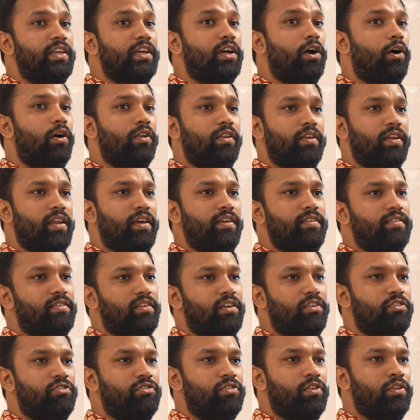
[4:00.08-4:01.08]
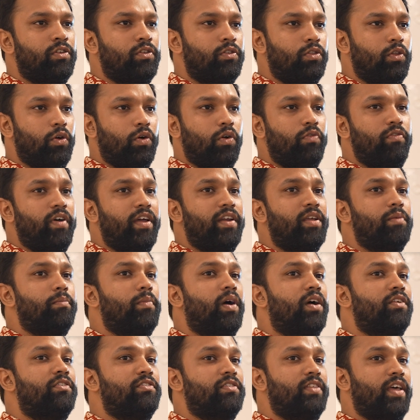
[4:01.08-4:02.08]
decolonization, though very
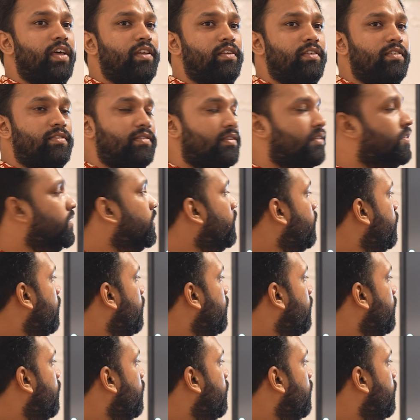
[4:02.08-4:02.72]
much that is